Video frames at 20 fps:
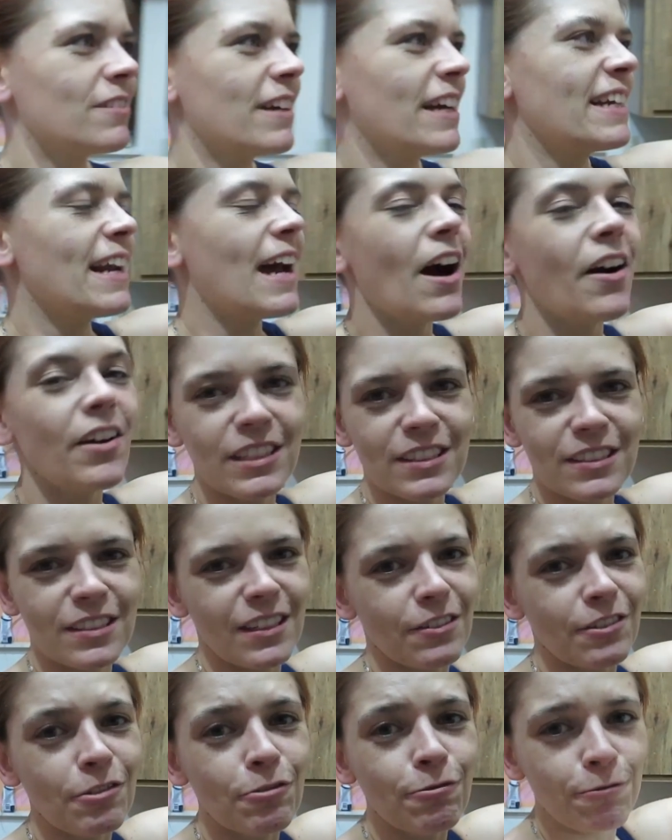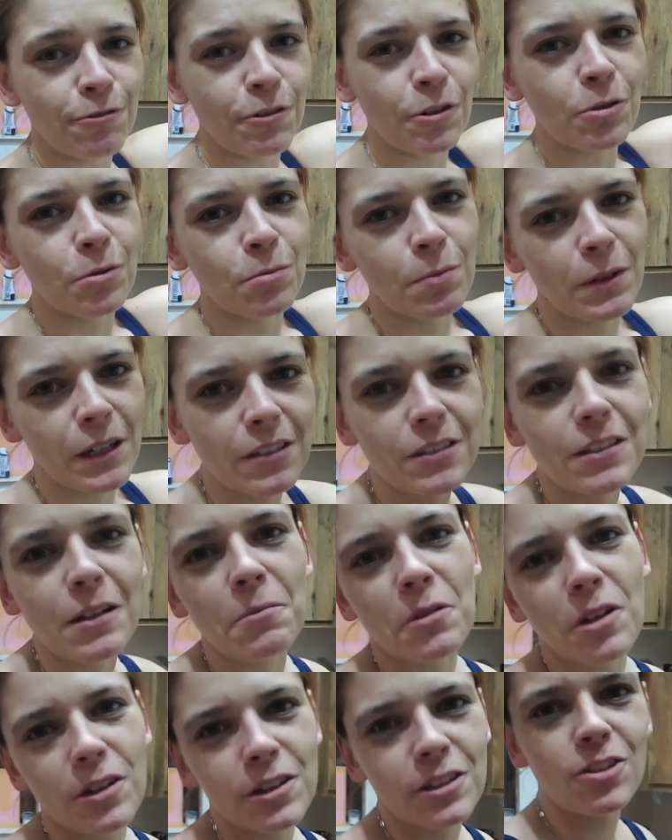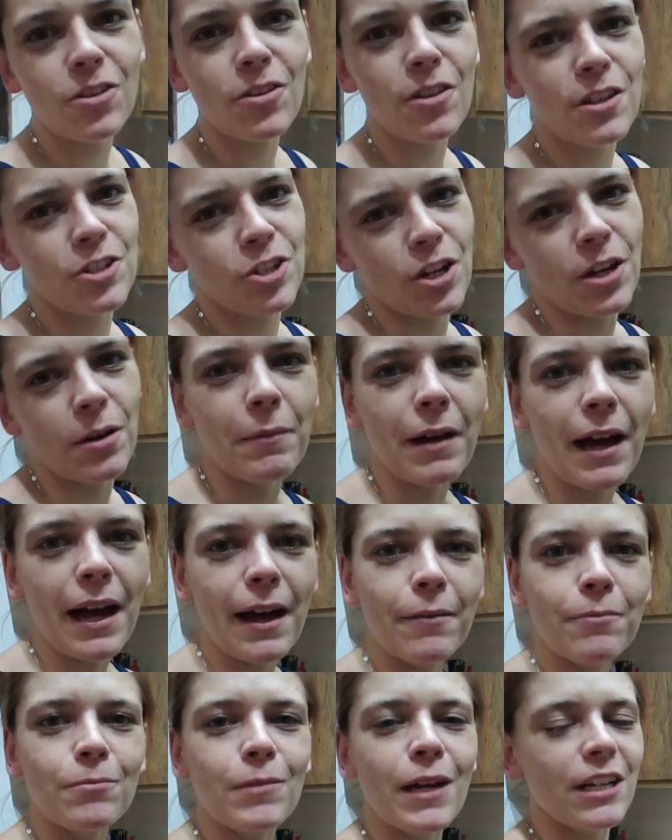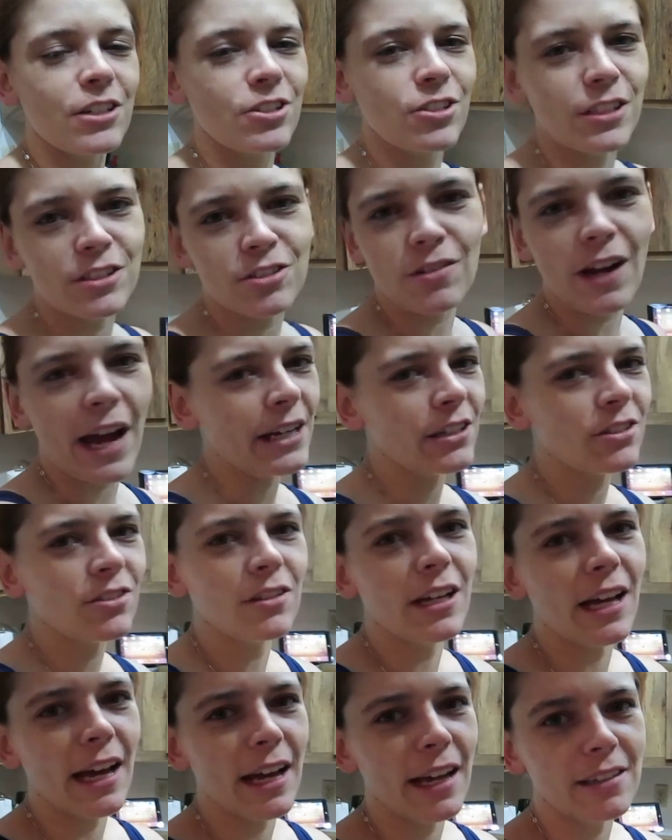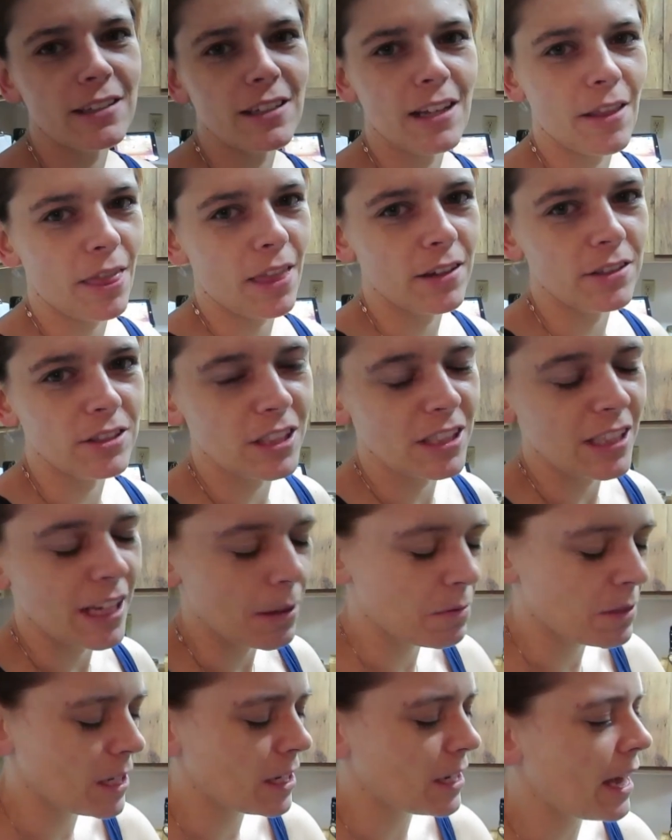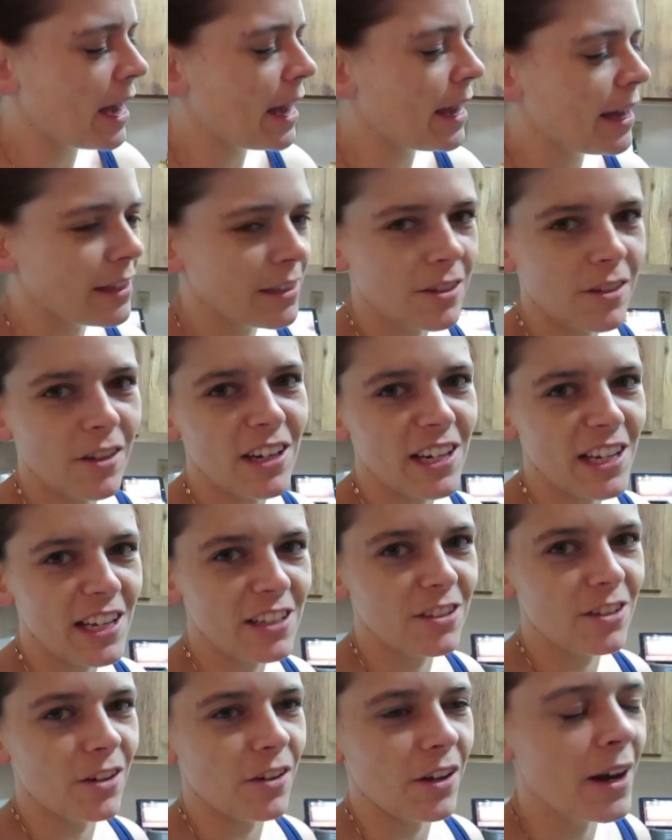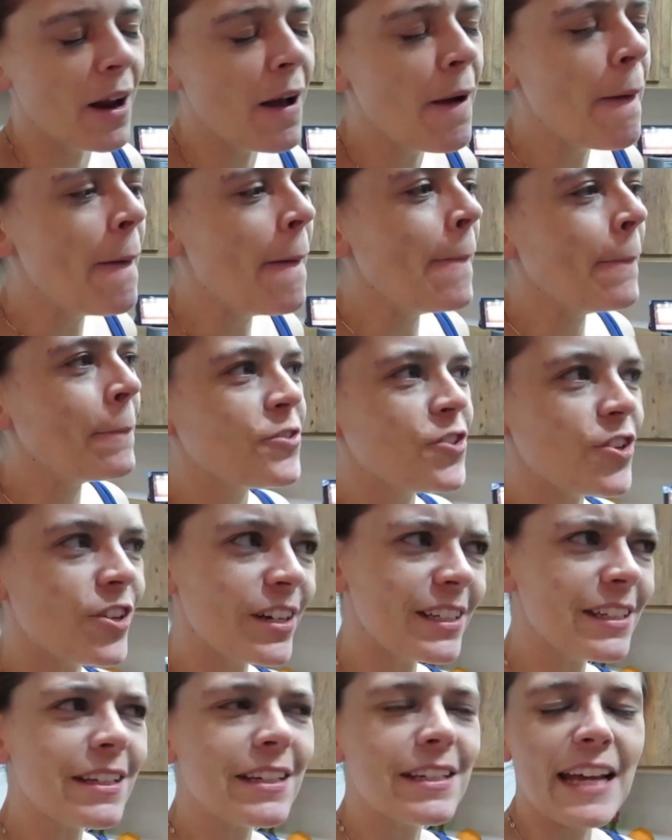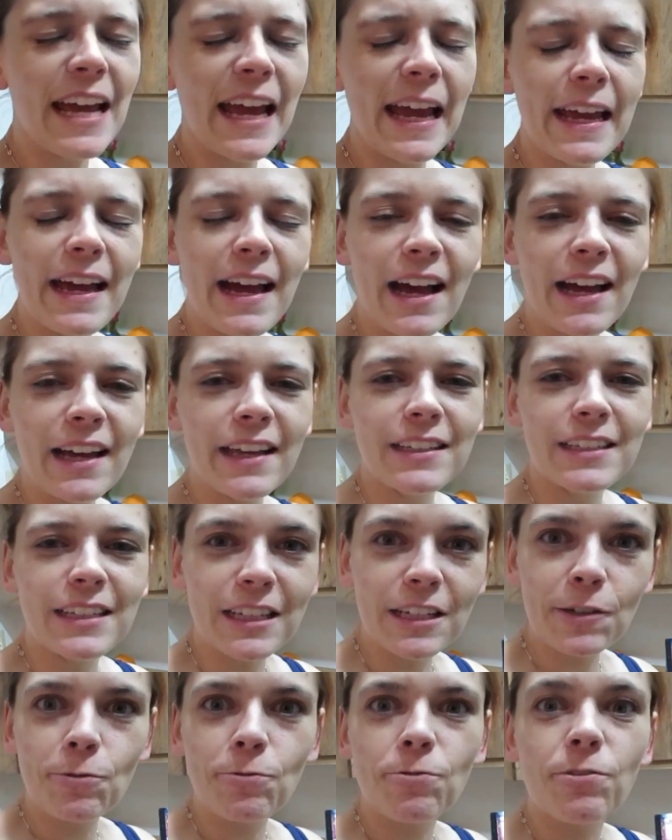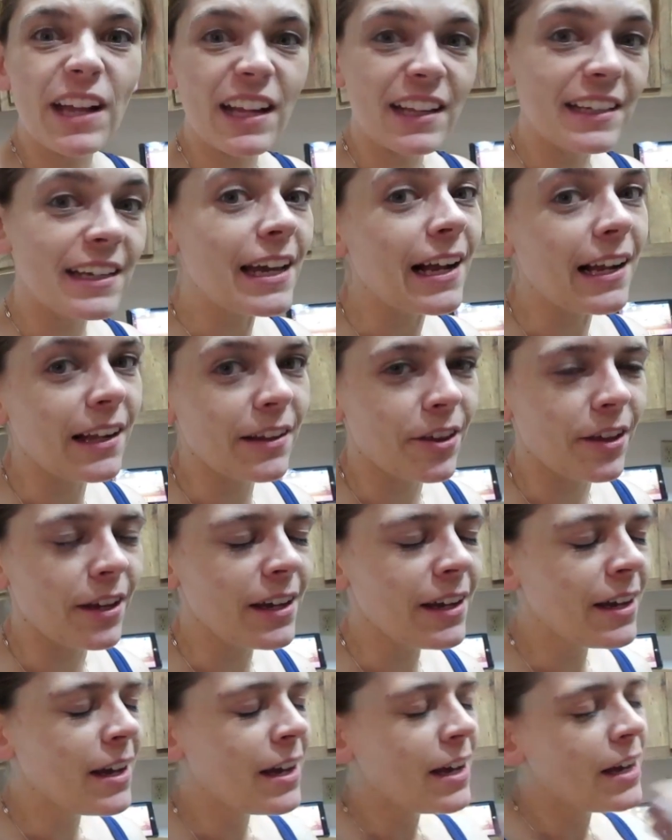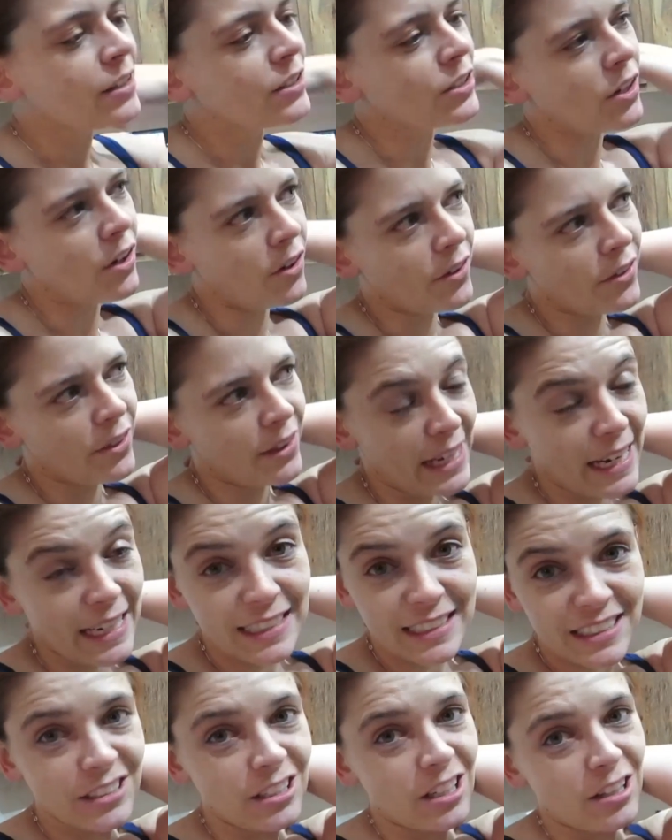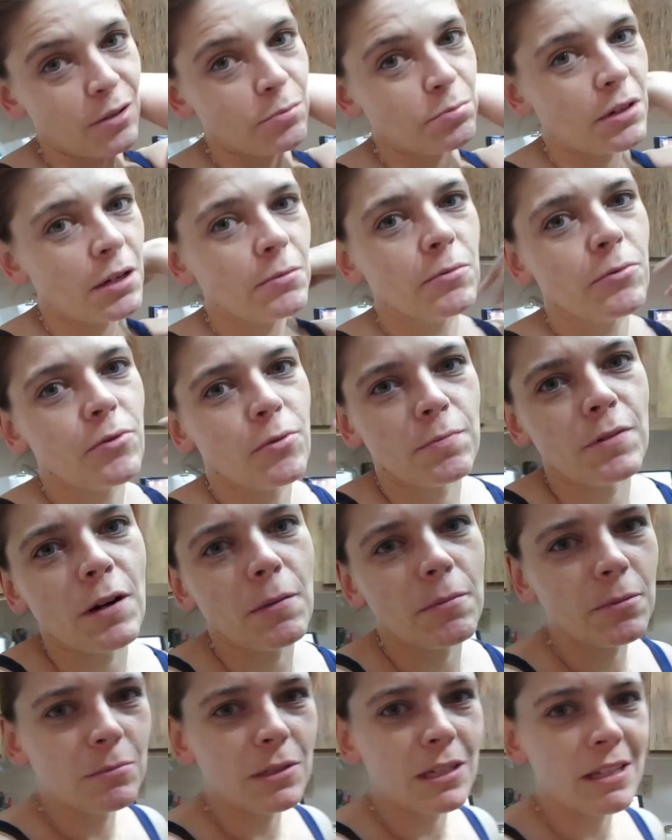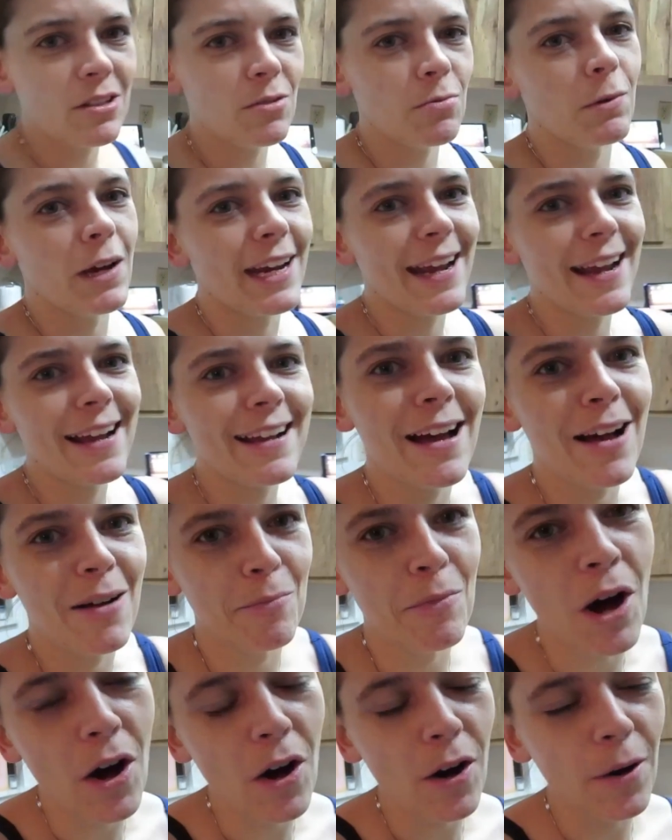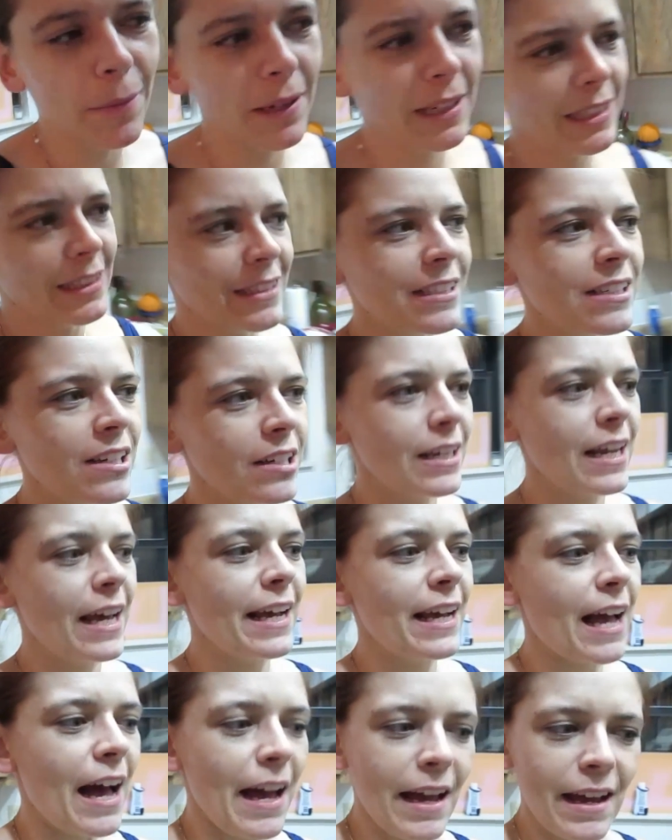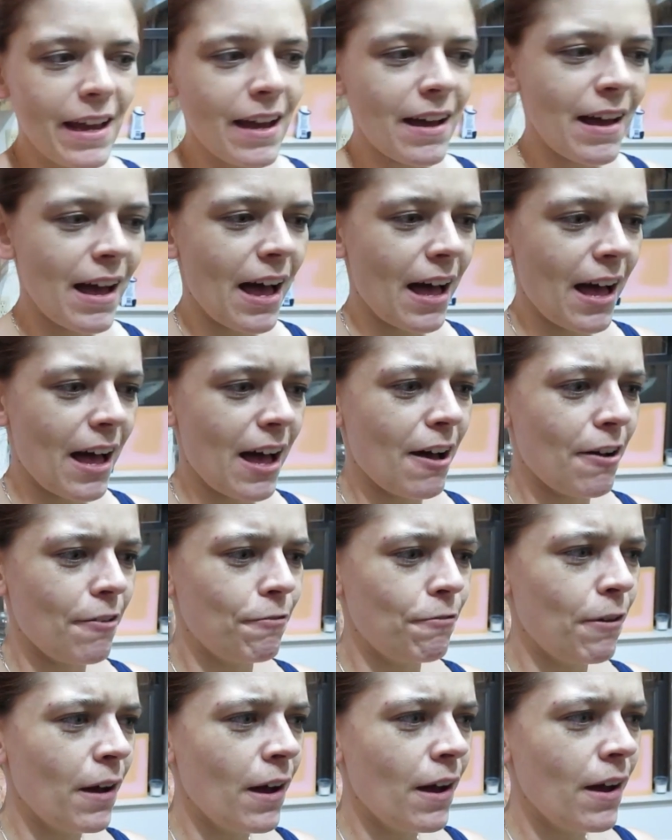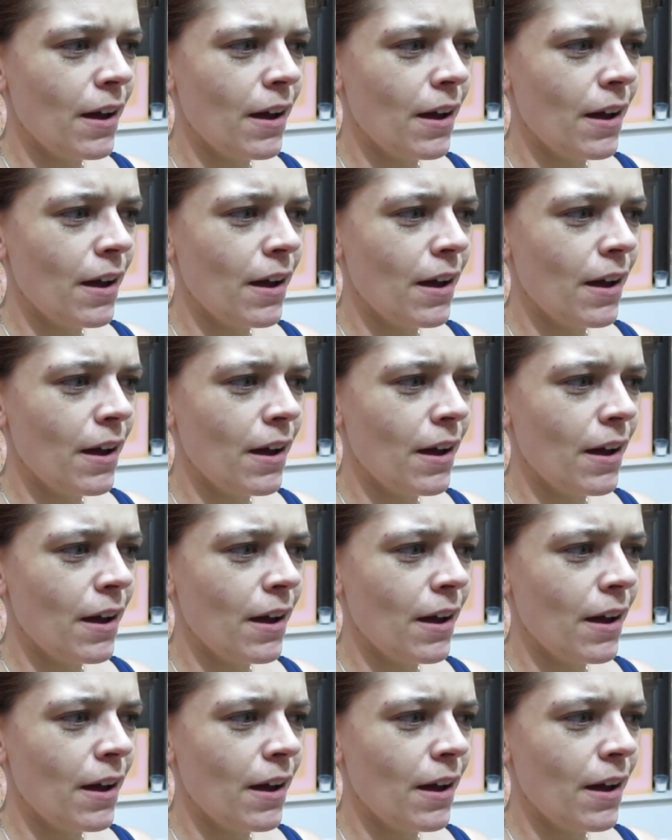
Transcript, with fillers: right now is the food, because I'm going to the gym. I'm actually trying to get ten thousand steps a day and so on and so on. During the day I eat fairly healthy, so that is not the problem. The problem is when I come home, and it's not like I have